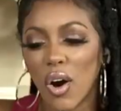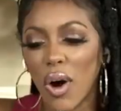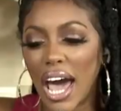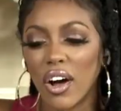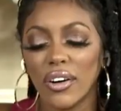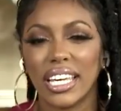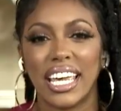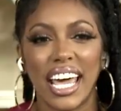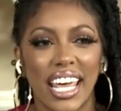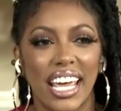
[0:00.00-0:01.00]
so easy. I
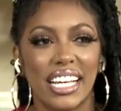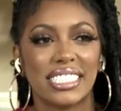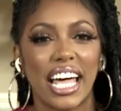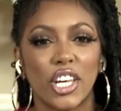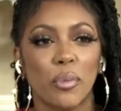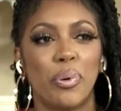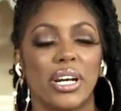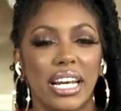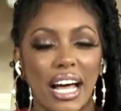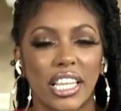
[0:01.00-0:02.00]
don't right. get it. It's yeah. like you're
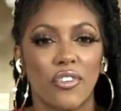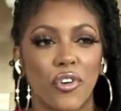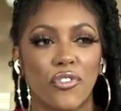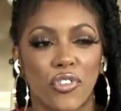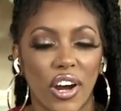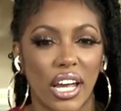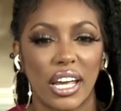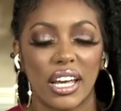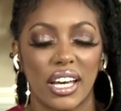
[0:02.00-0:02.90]
putting it out there for free.